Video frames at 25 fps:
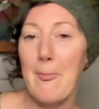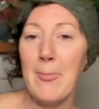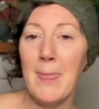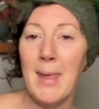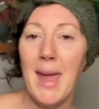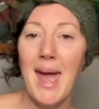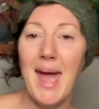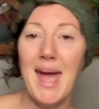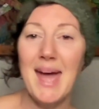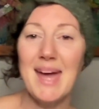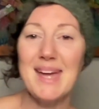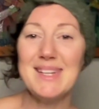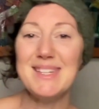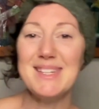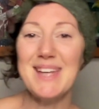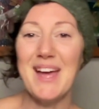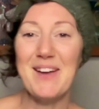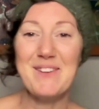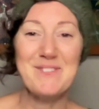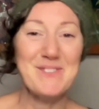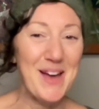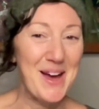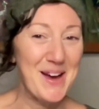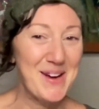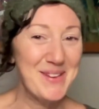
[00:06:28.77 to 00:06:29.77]
And I
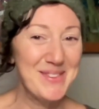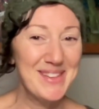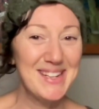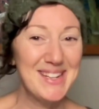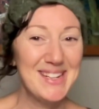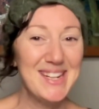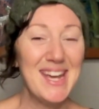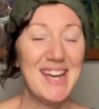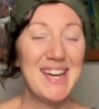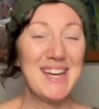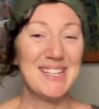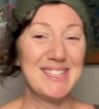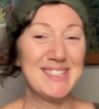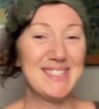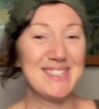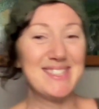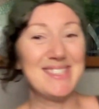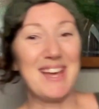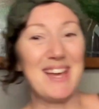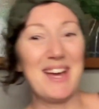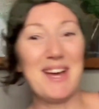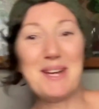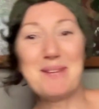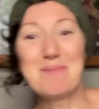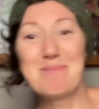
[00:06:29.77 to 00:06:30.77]
found that
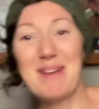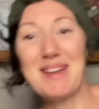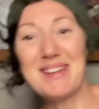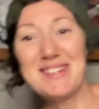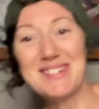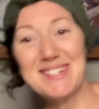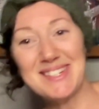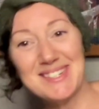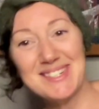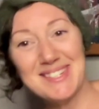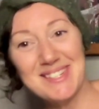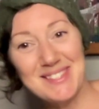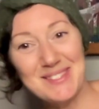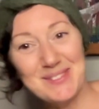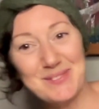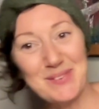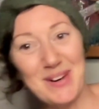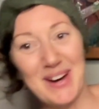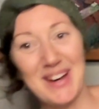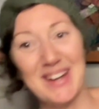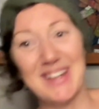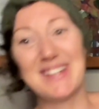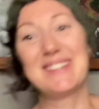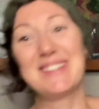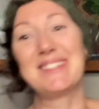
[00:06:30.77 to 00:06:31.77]
side bending to the
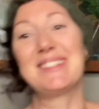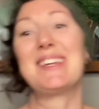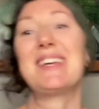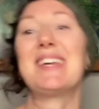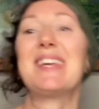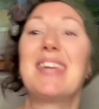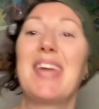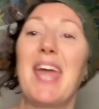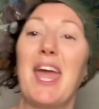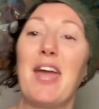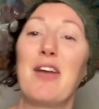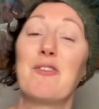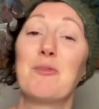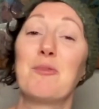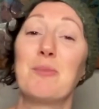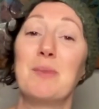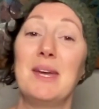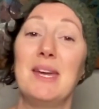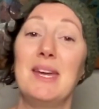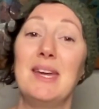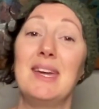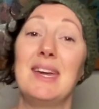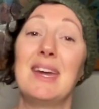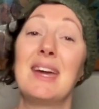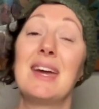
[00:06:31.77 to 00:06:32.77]
right gave
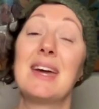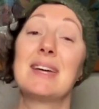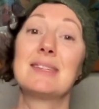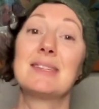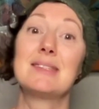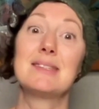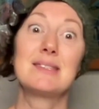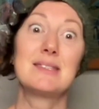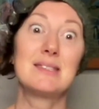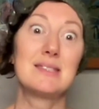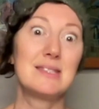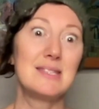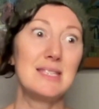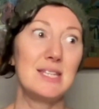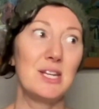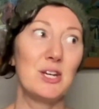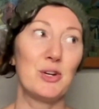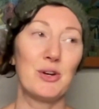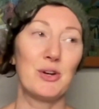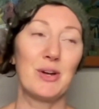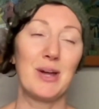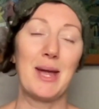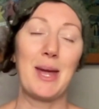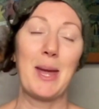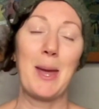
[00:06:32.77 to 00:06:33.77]
me
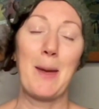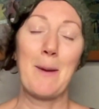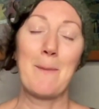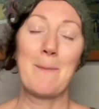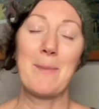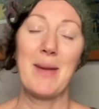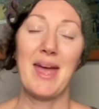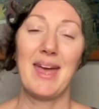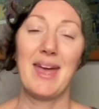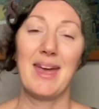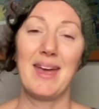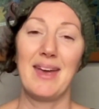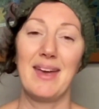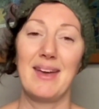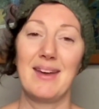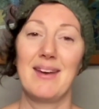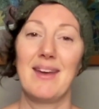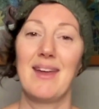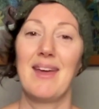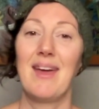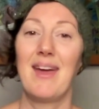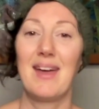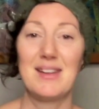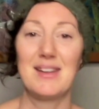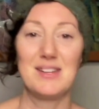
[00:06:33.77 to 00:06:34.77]
searing
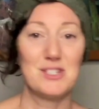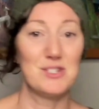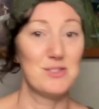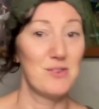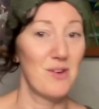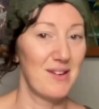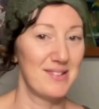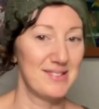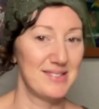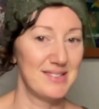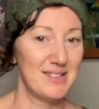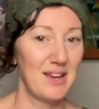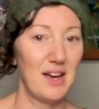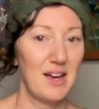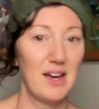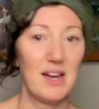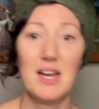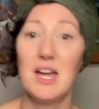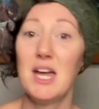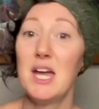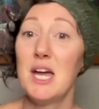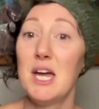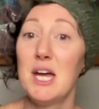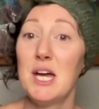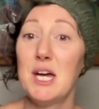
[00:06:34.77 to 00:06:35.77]
pain and nausea
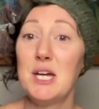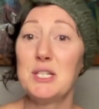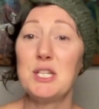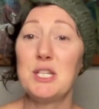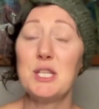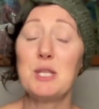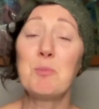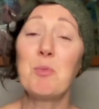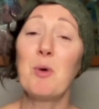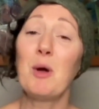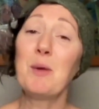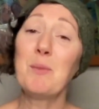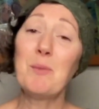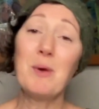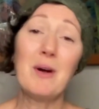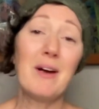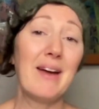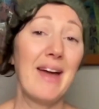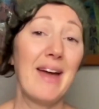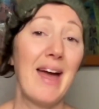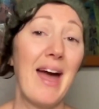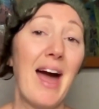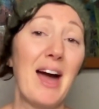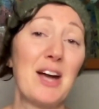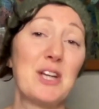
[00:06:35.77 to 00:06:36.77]
to the point where
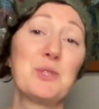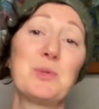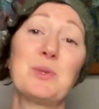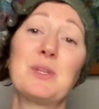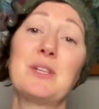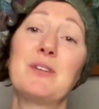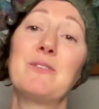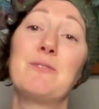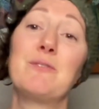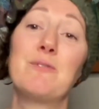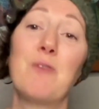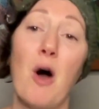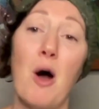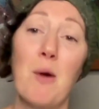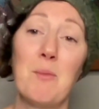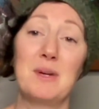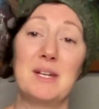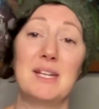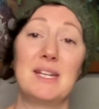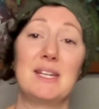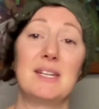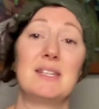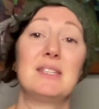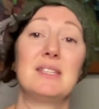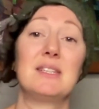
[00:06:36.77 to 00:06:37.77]
I actually
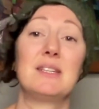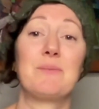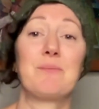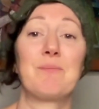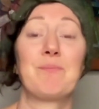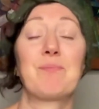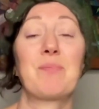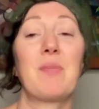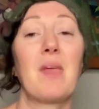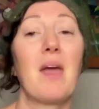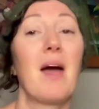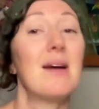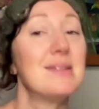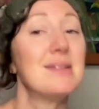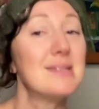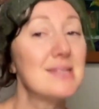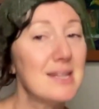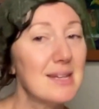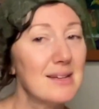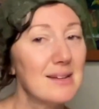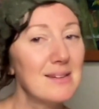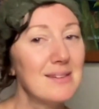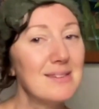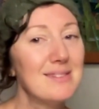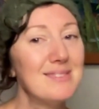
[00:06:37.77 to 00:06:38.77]
vomited
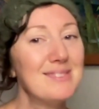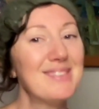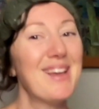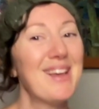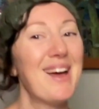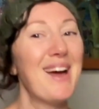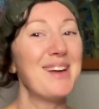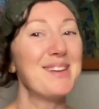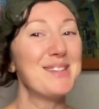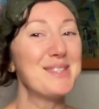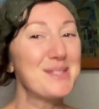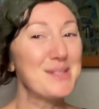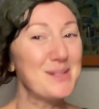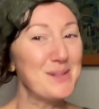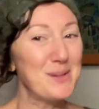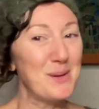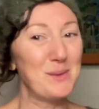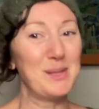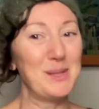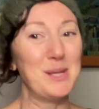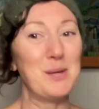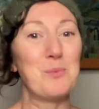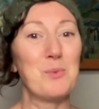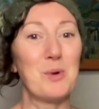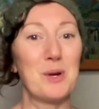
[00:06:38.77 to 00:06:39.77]
until I
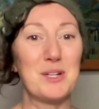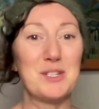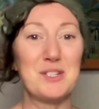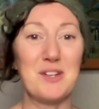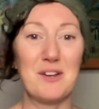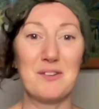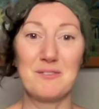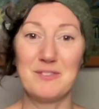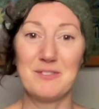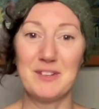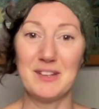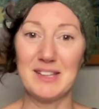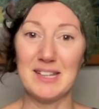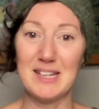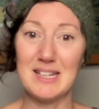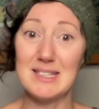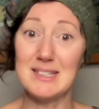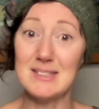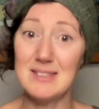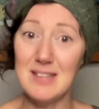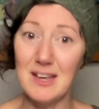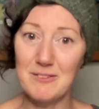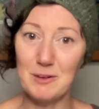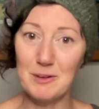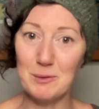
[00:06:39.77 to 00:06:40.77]
slowly worked on feeling
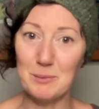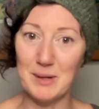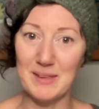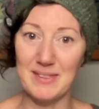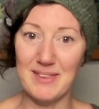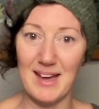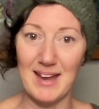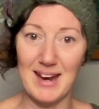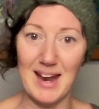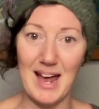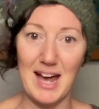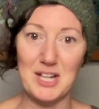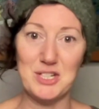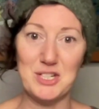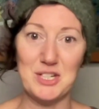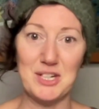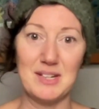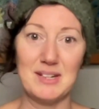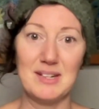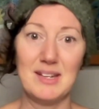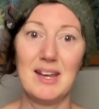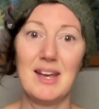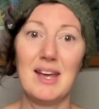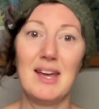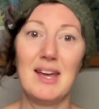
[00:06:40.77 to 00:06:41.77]
safer with that action.